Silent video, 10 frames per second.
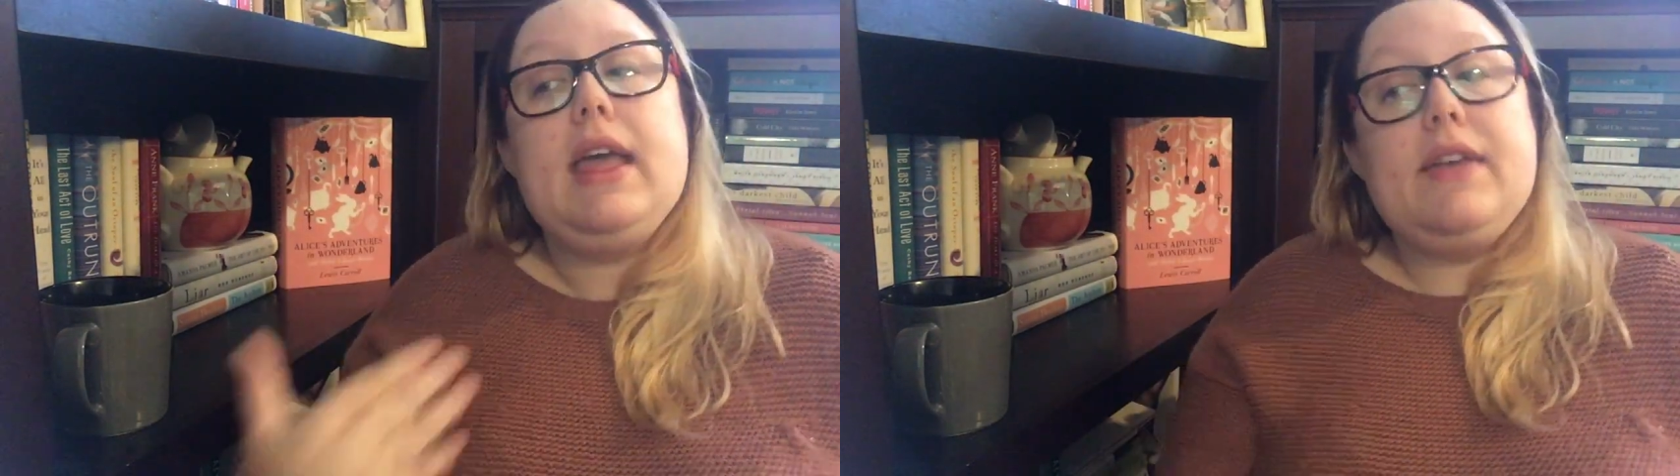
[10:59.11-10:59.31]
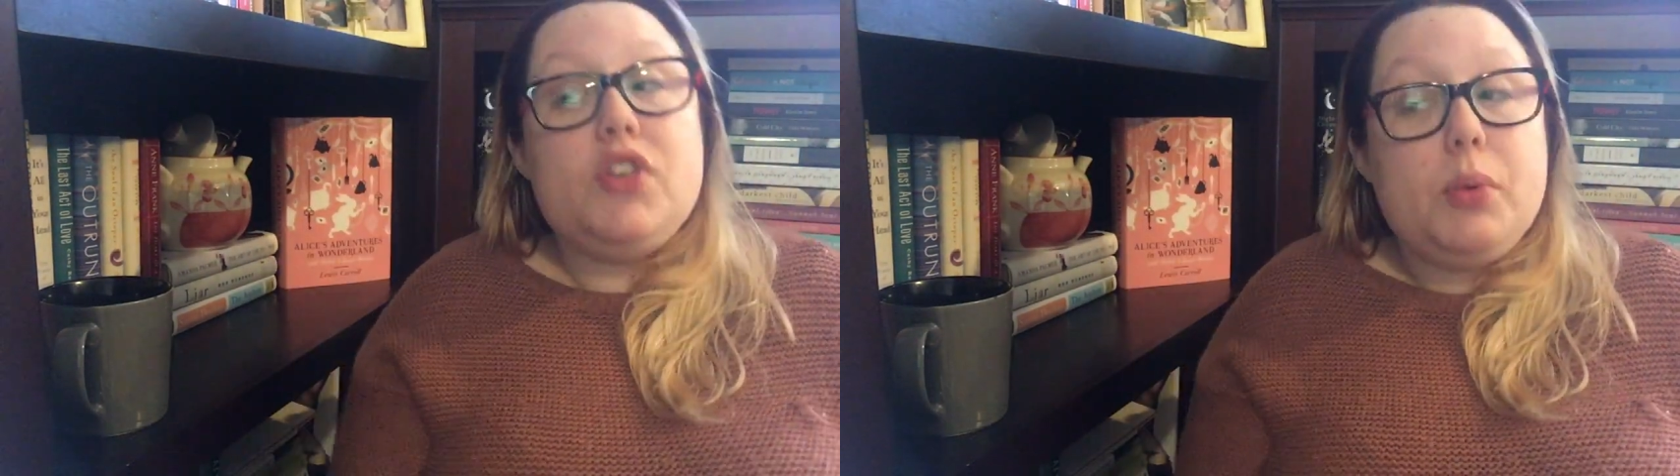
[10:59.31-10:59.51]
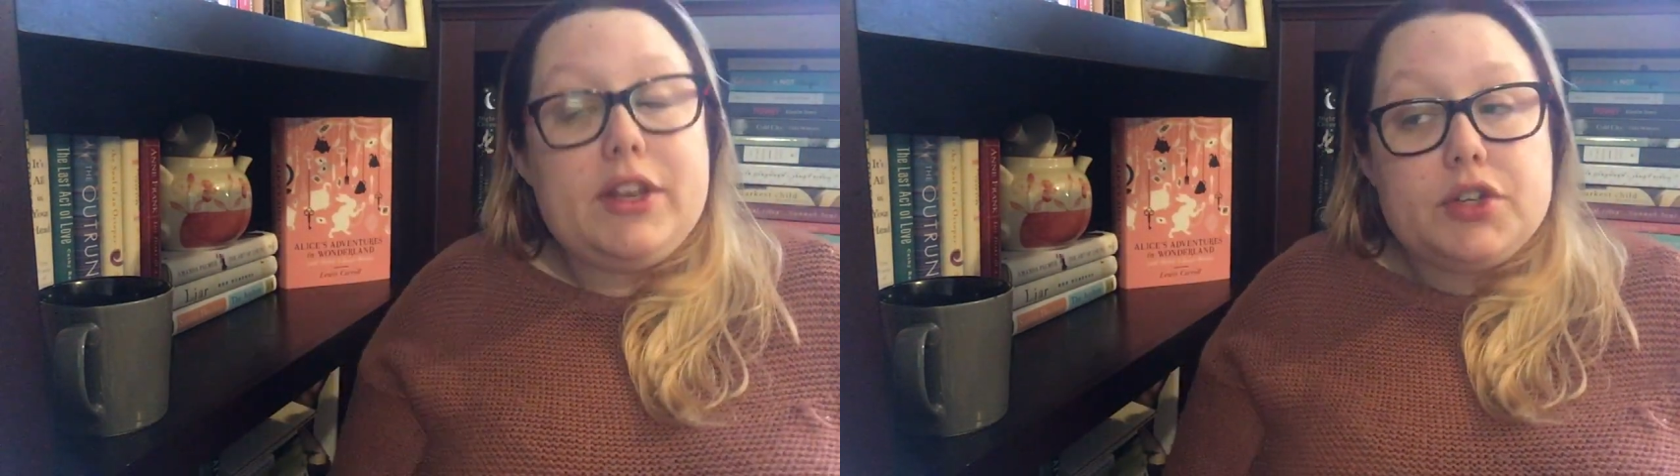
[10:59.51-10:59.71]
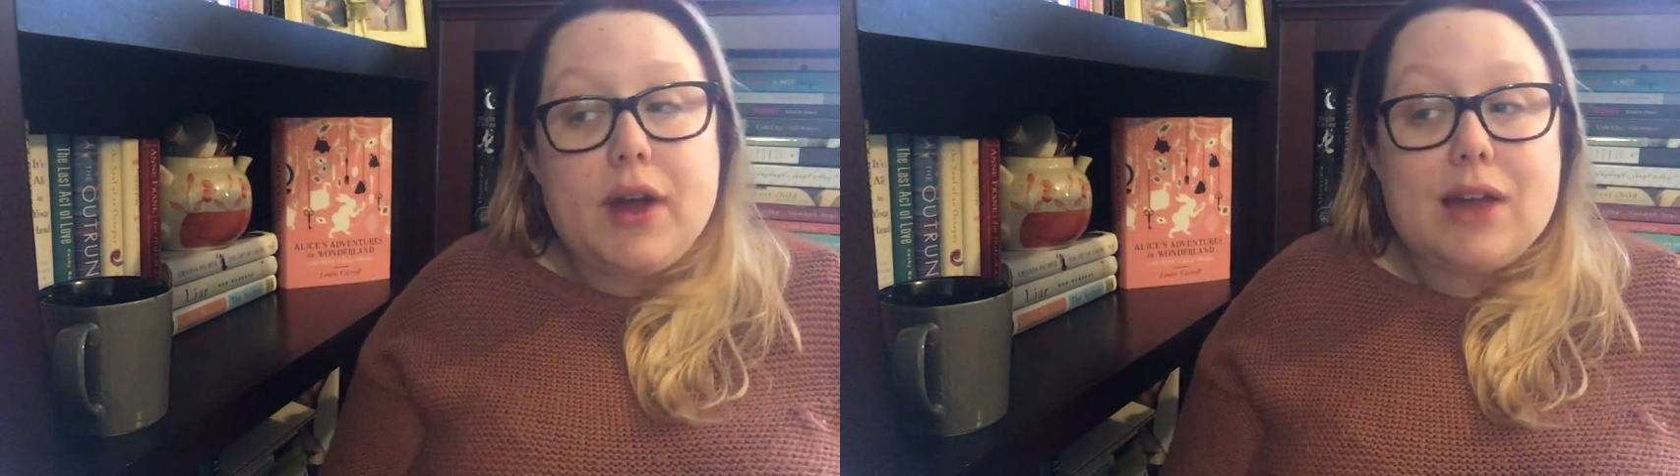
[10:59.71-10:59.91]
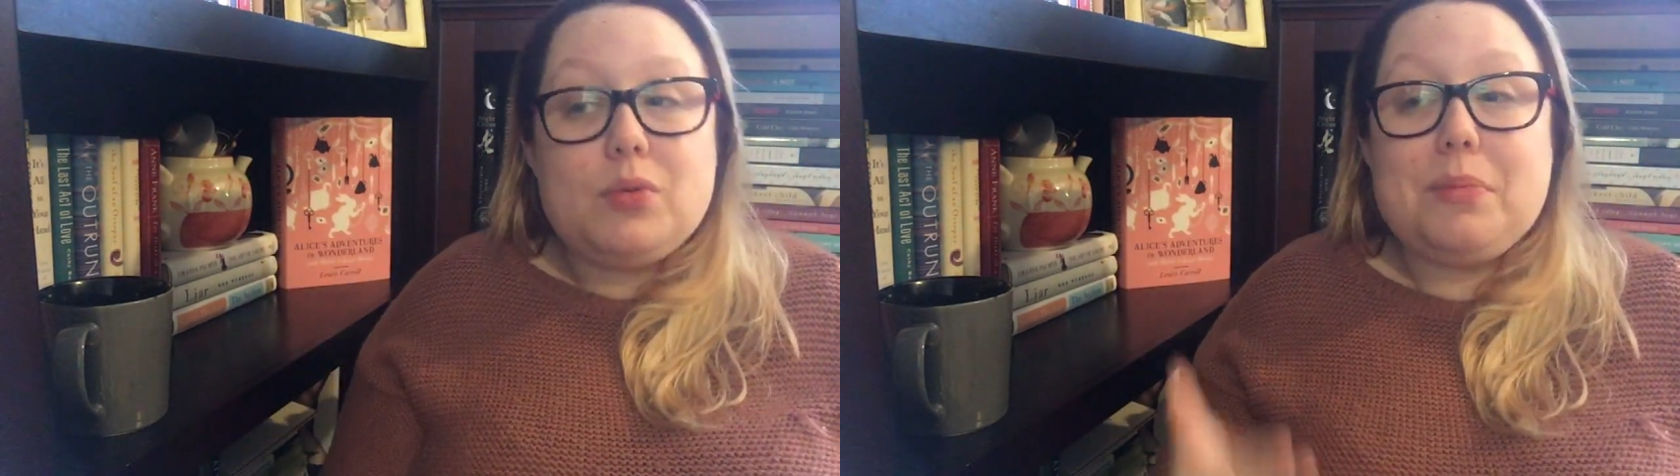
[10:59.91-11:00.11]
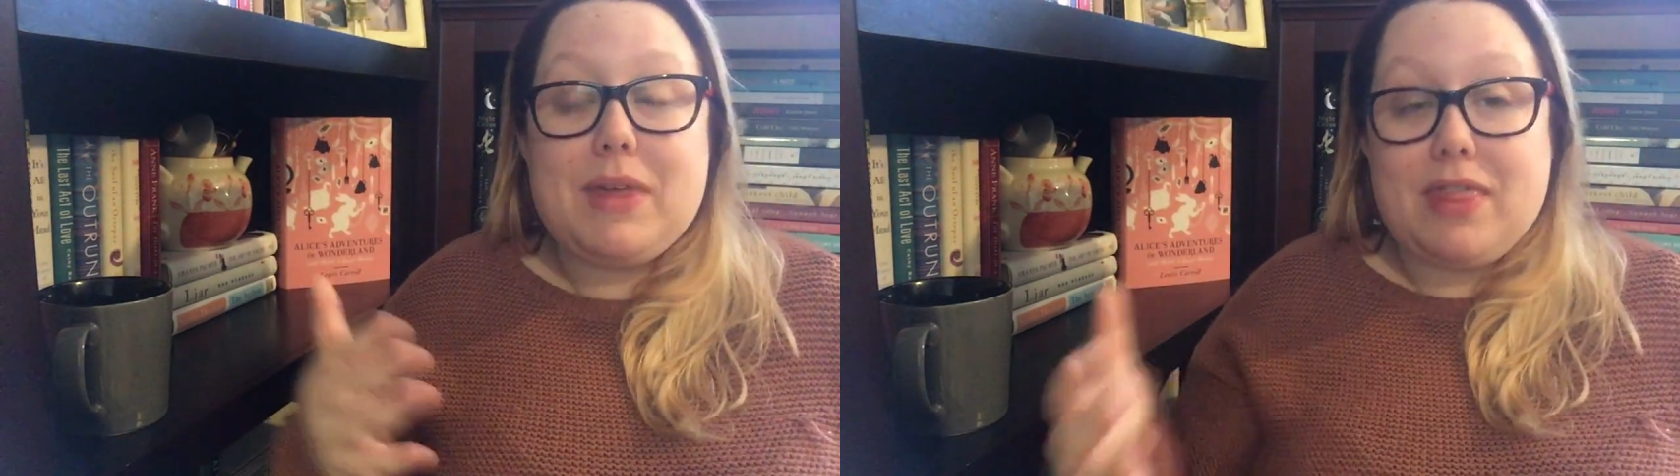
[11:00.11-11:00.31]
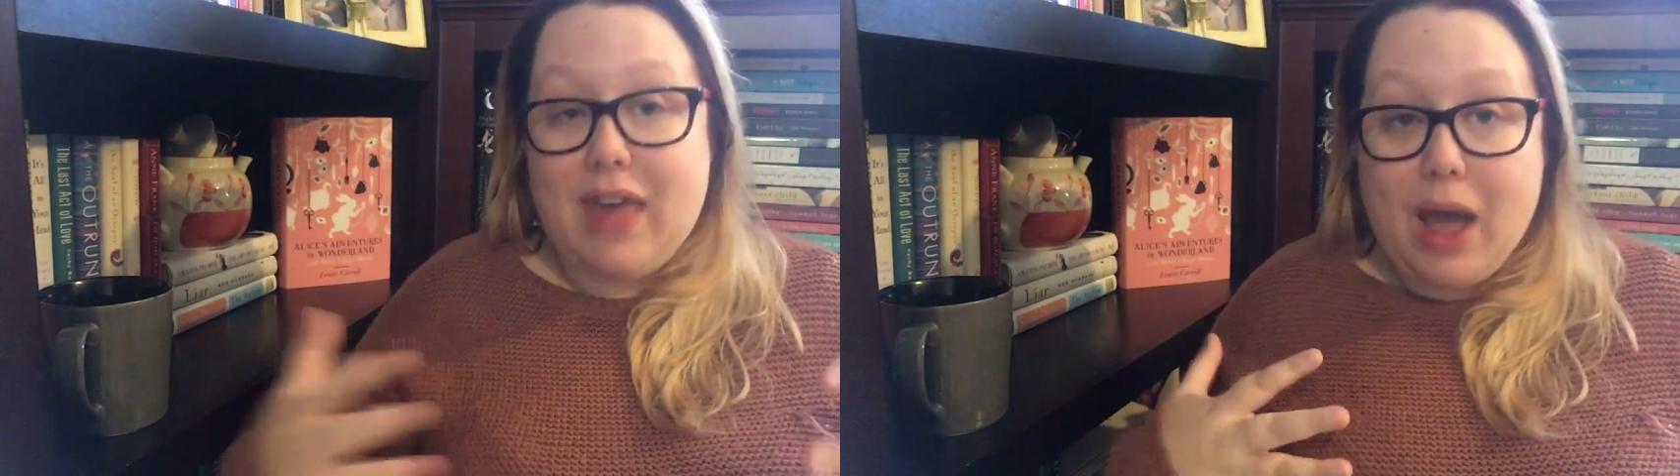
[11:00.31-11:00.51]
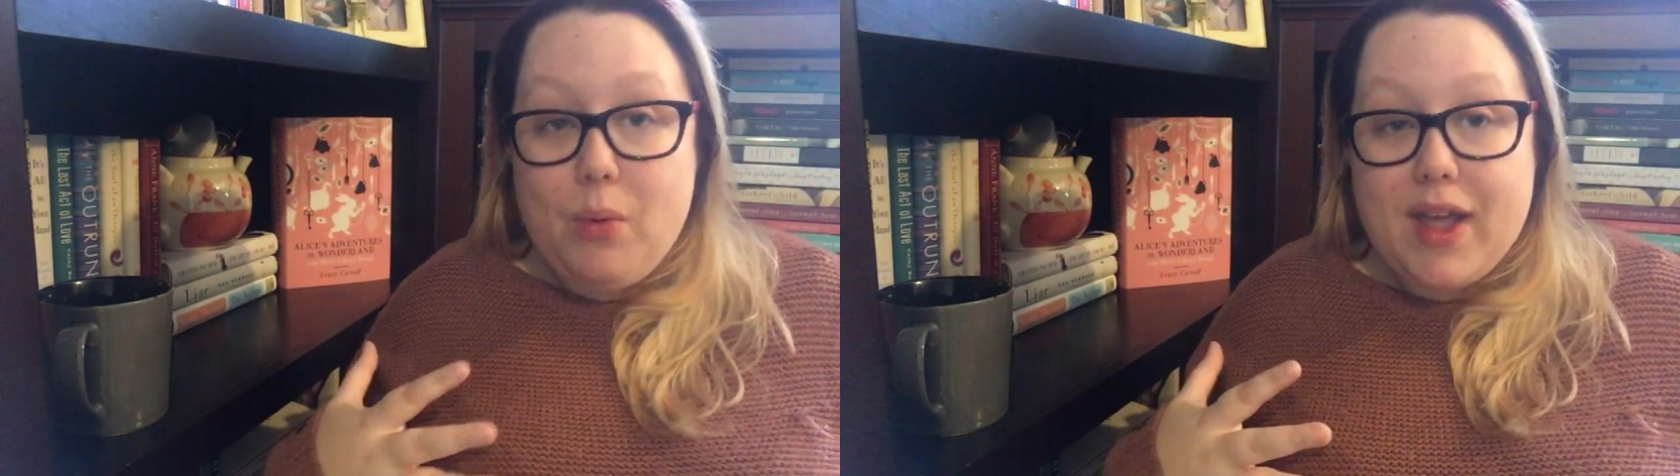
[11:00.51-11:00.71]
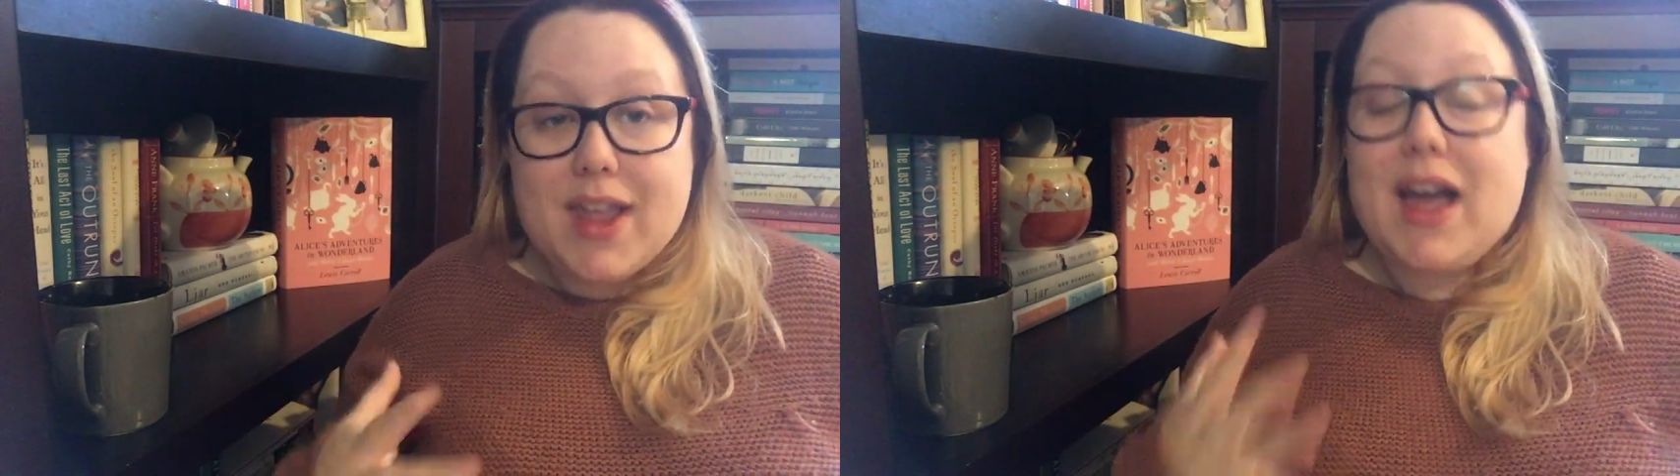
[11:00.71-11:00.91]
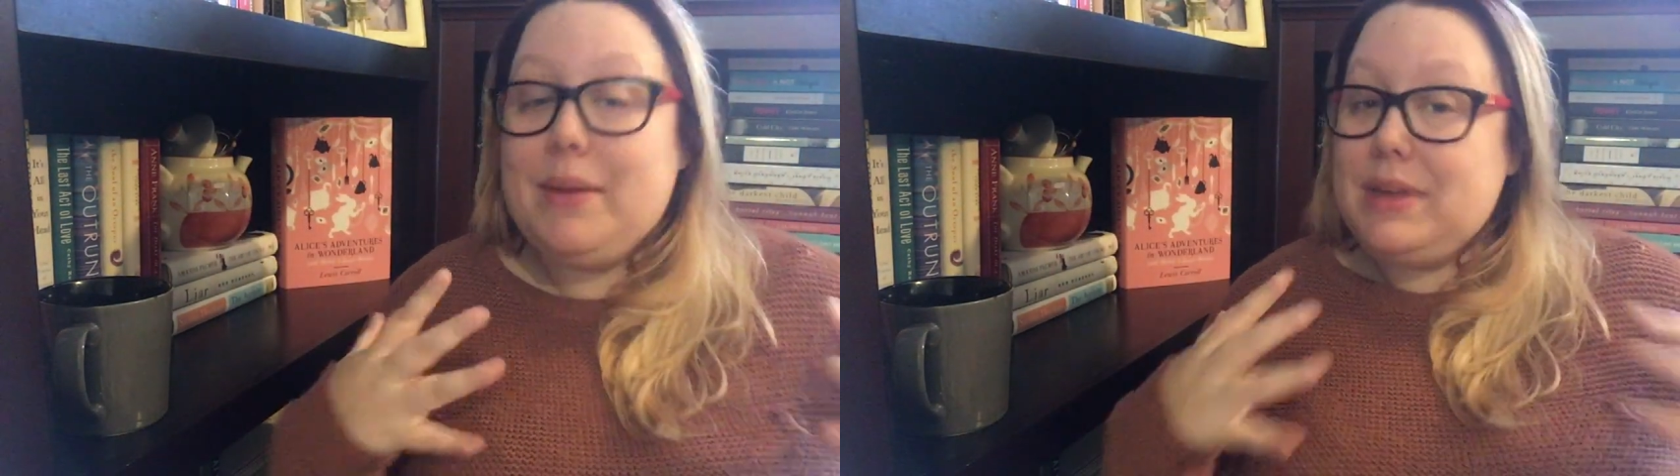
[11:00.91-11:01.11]
If you interact with me that
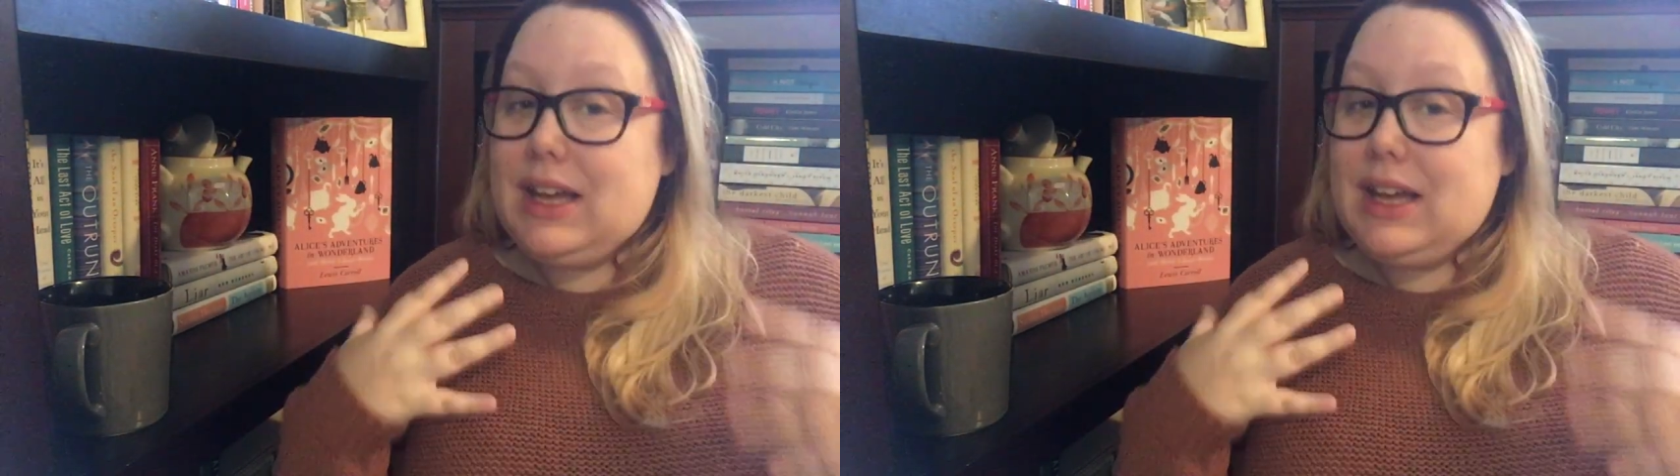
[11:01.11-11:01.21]
way, I'm